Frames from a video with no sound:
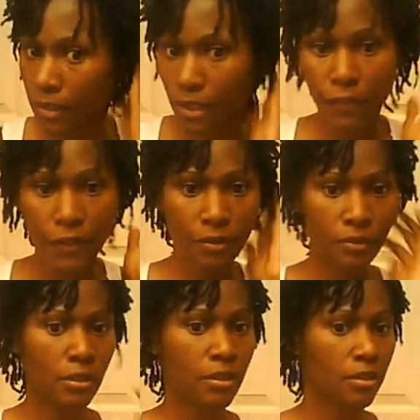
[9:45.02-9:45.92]
a
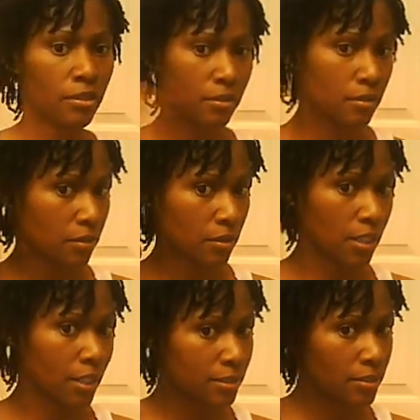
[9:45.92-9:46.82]
thicker look.
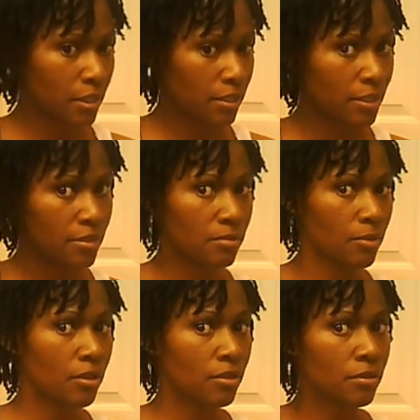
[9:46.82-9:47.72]
Locks are not that
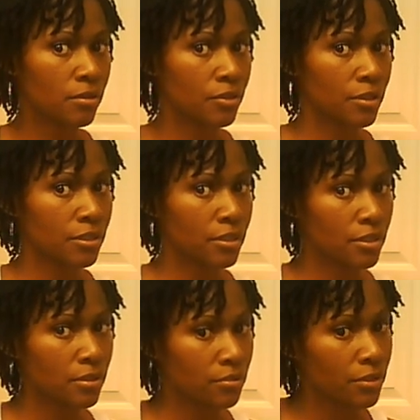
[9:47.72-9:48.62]
small. You can
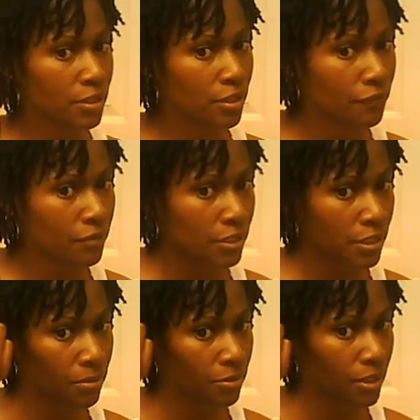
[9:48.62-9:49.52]
see, you can tell from the
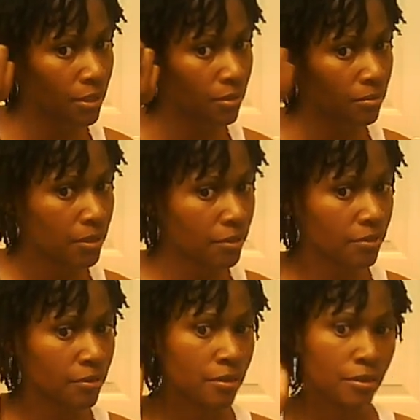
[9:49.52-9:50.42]
tips now they're
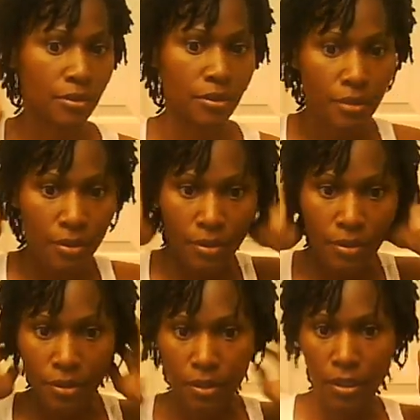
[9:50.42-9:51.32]
bigger.
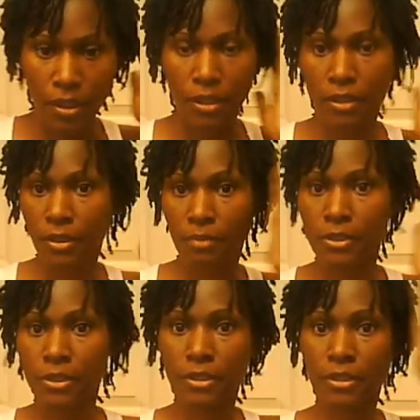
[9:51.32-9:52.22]
And I'm
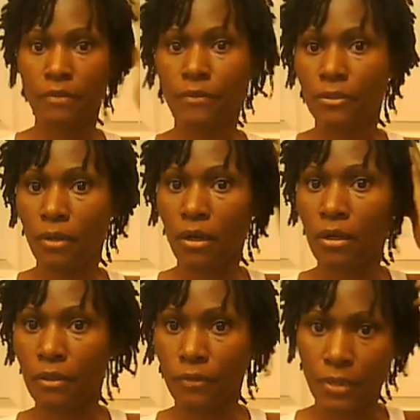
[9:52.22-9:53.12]
just give you
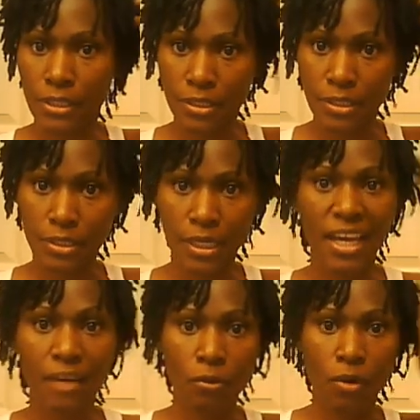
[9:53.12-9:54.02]
all a 360. I
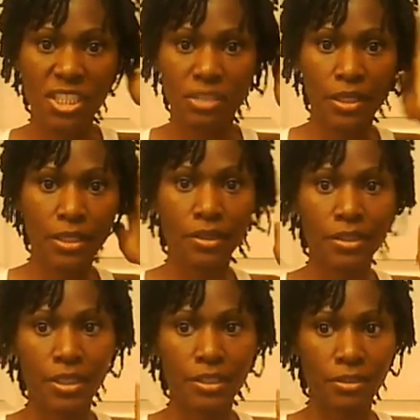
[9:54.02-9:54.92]
haven't washed my hair
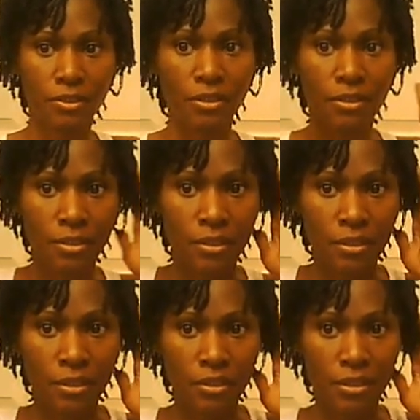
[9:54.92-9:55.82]
yet, so
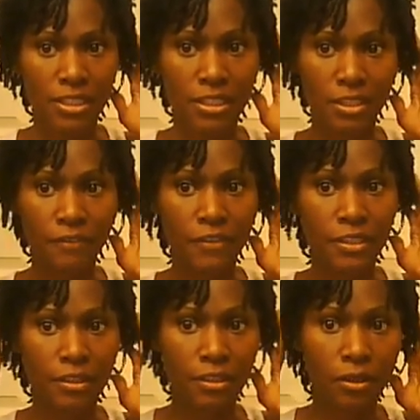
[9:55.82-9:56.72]
the
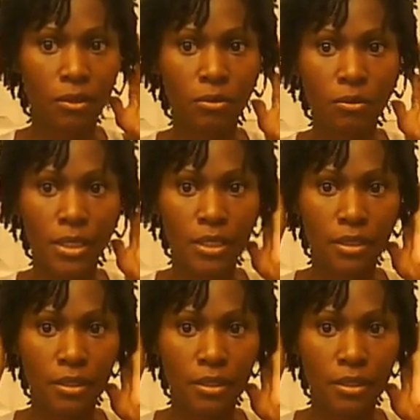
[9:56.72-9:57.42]
stiffness can go away